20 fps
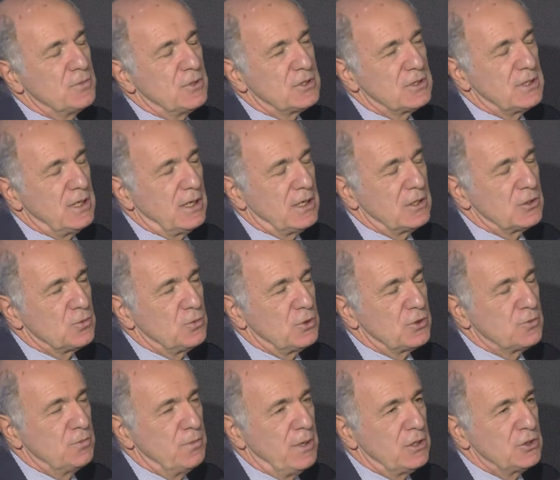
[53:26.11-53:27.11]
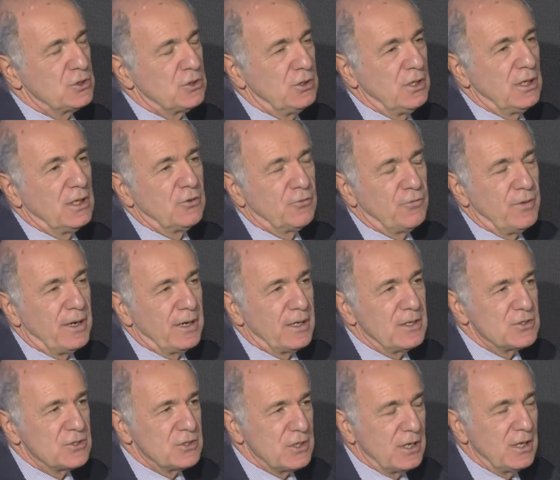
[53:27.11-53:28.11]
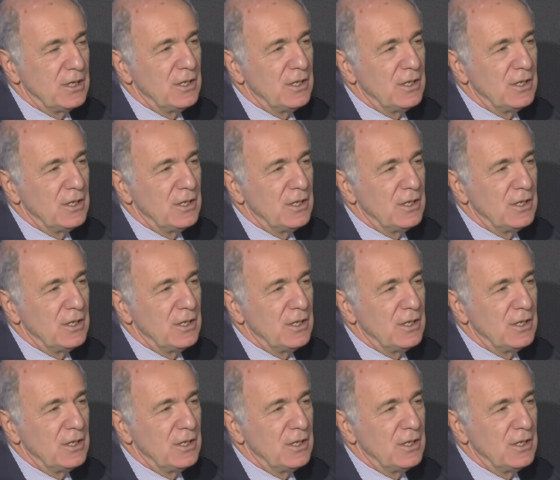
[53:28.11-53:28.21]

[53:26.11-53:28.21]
as Saras was mentioning, as far as